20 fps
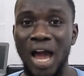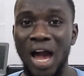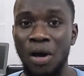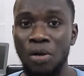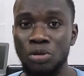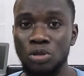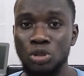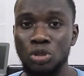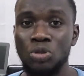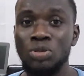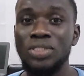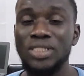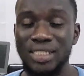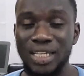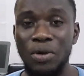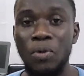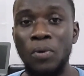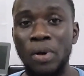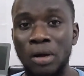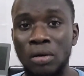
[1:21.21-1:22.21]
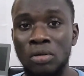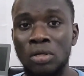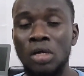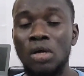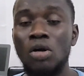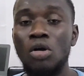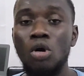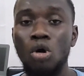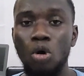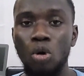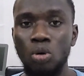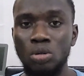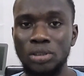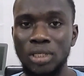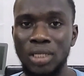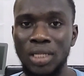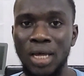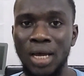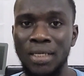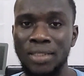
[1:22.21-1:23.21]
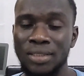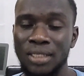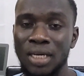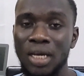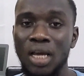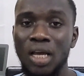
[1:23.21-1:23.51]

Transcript: house to stay well on the land.